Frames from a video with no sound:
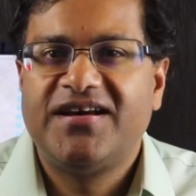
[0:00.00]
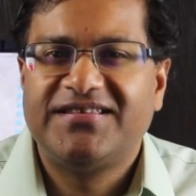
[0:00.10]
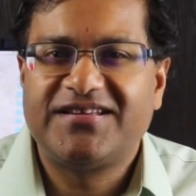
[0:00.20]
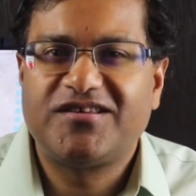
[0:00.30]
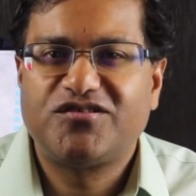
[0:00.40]

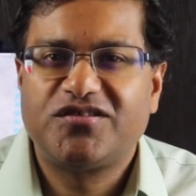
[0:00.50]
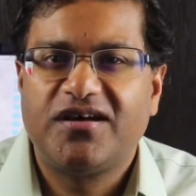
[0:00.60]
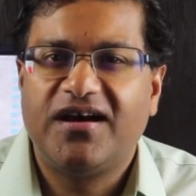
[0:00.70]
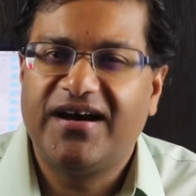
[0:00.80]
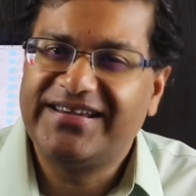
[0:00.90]
This is
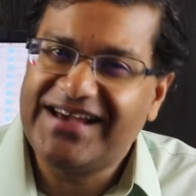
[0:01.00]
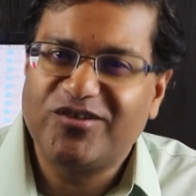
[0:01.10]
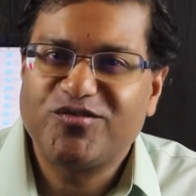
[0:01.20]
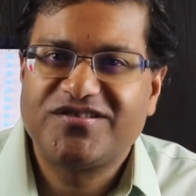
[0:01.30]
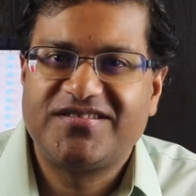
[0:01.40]
a
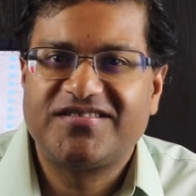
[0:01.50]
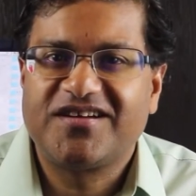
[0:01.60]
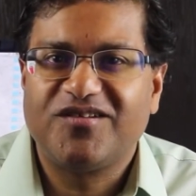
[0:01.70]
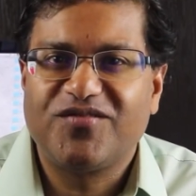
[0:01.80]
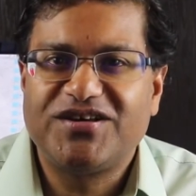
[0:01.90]
yellowish
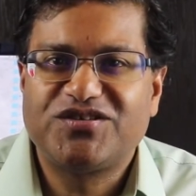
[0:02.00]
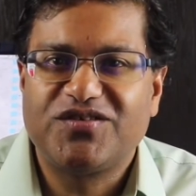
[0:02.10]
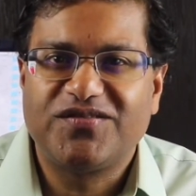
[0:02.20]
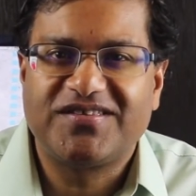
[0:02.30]
discoloration of the